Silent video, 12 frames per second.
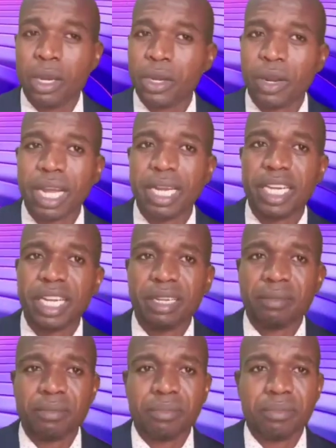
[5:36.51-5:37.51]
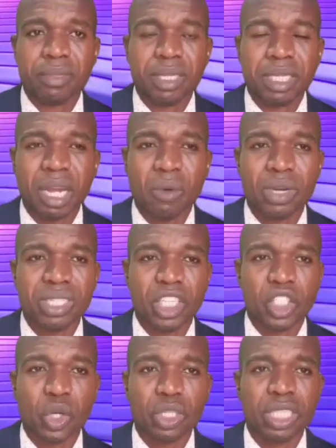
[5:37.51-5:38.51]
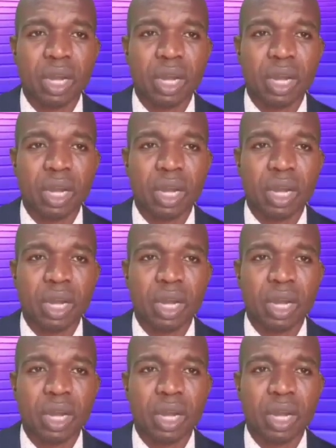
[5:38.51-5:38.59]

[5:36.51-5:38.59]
The other day, there was a church